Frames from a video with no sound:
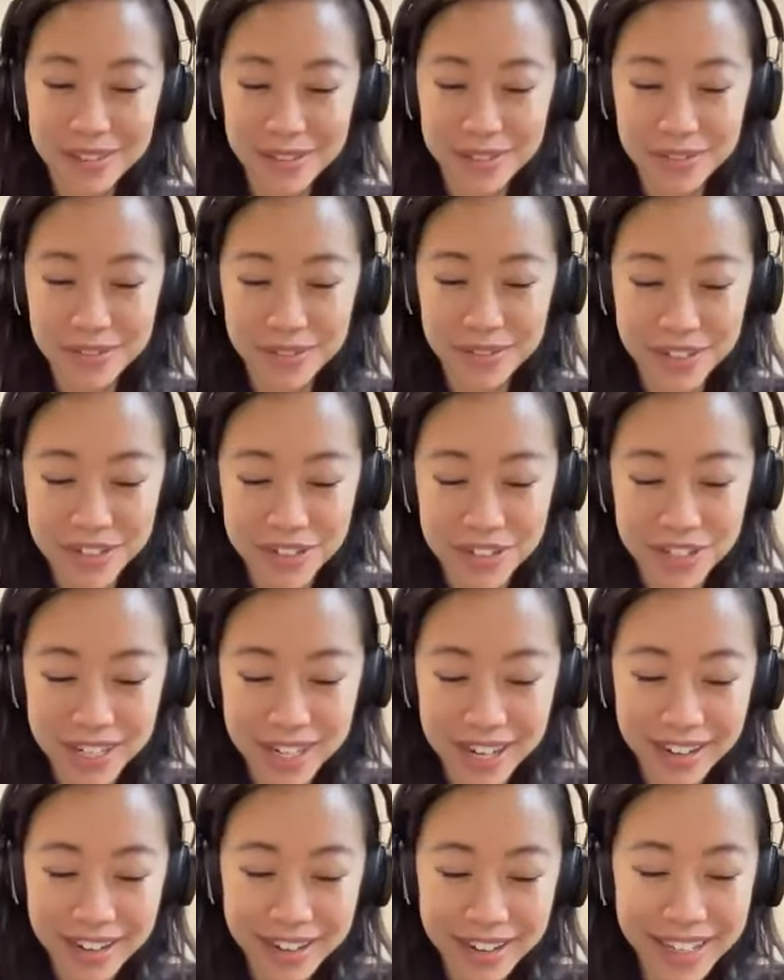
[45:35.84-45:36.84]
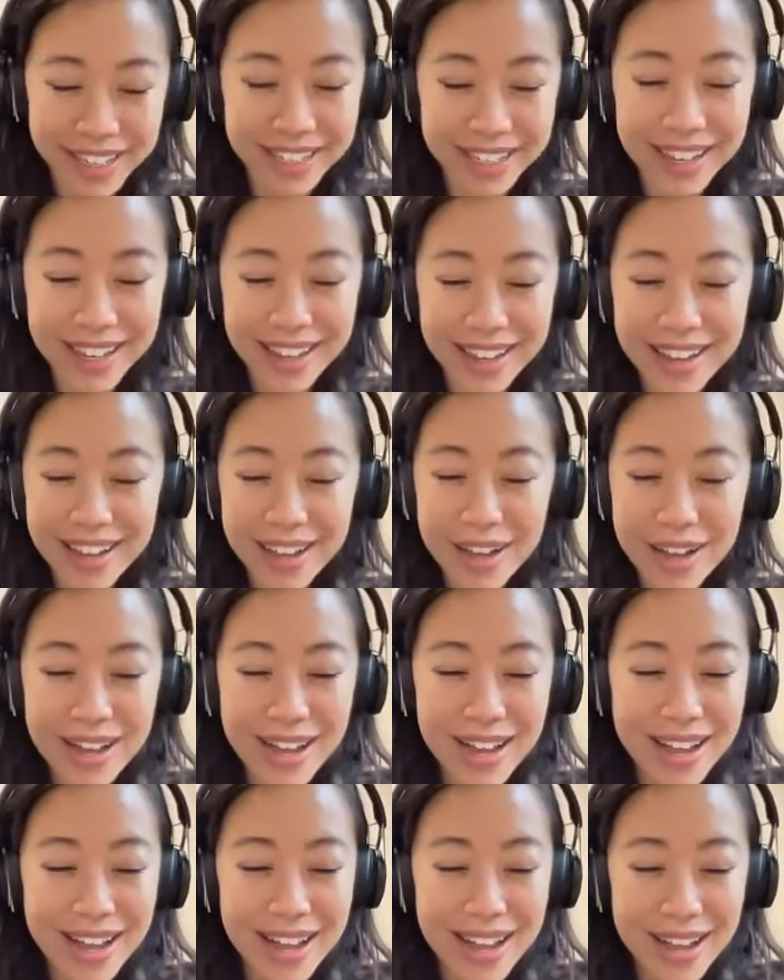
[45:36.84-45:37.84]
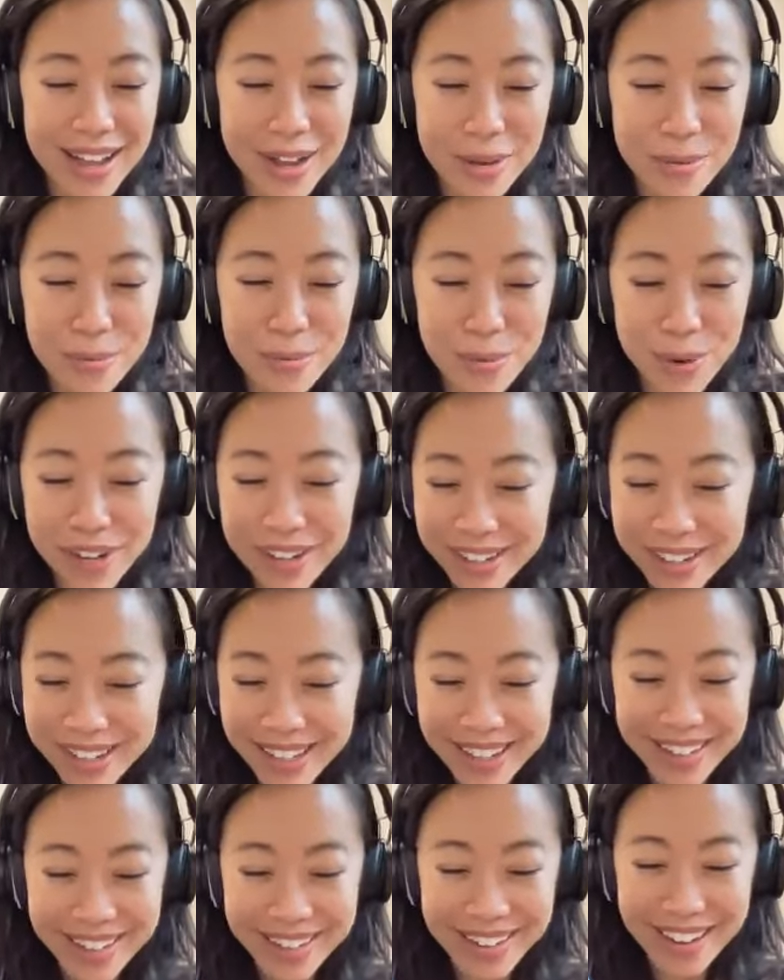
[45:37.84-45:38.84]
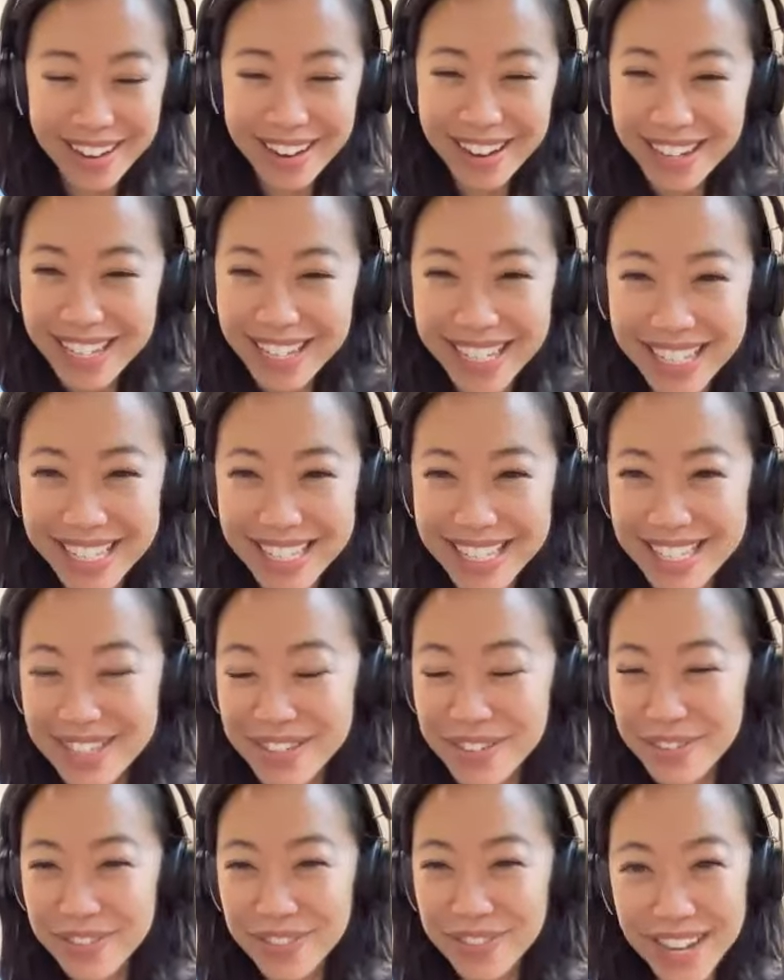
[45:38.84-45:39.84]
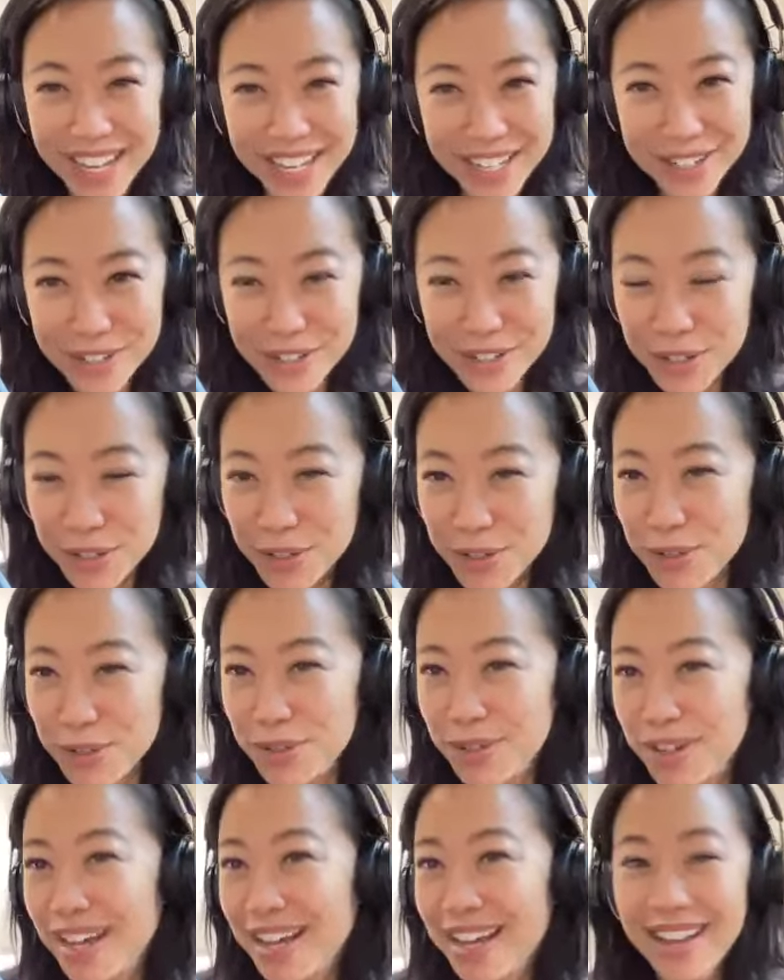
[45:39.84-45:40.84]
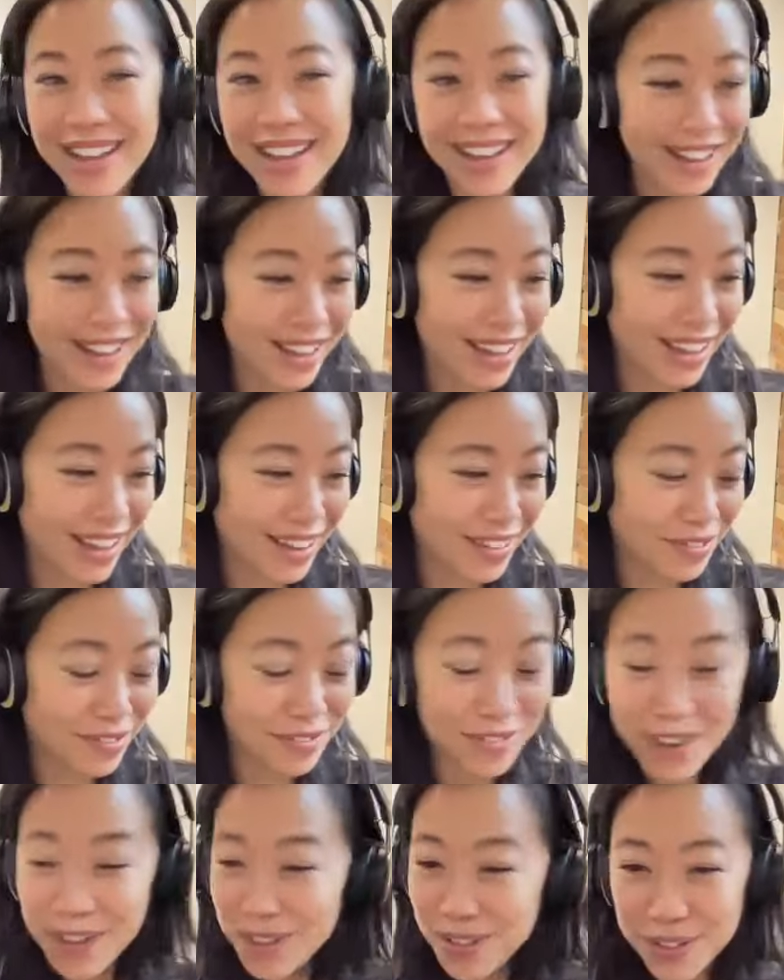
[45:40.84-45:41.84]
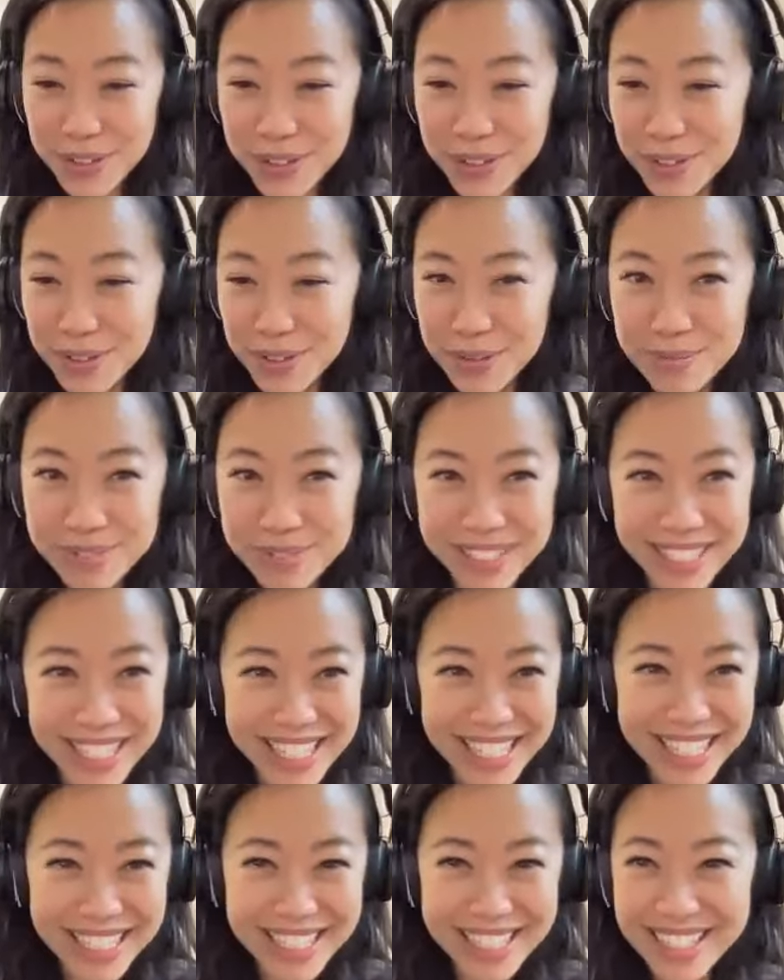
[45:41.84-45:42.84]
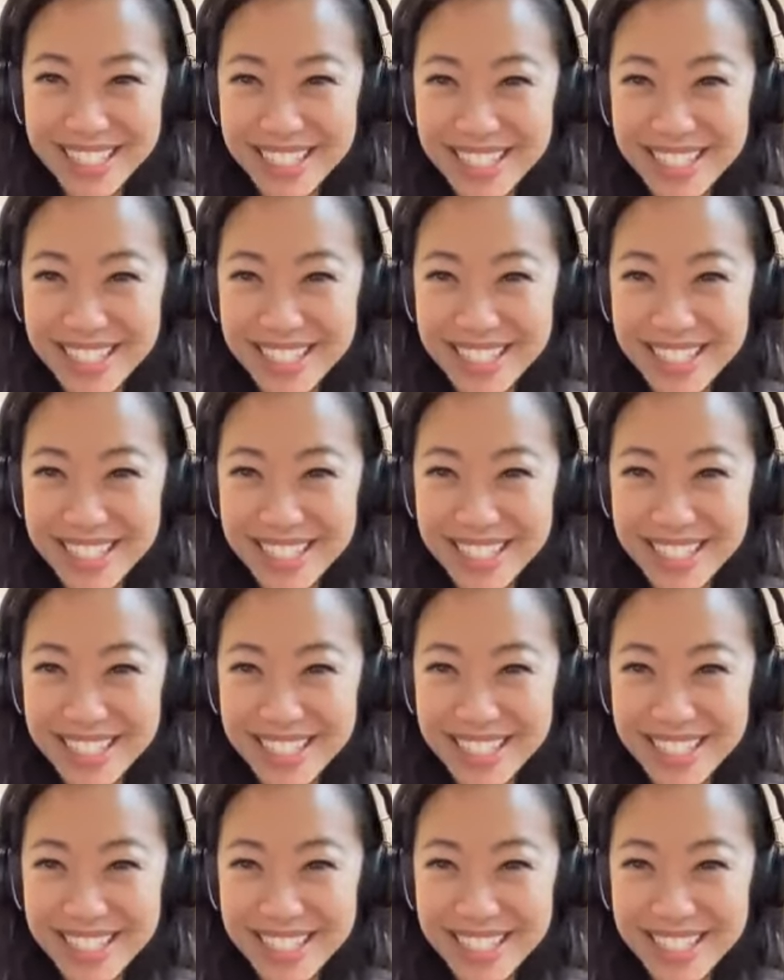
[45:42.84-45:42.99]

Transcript: you for sharing. Um, where can our audience find you? Um, follow you, please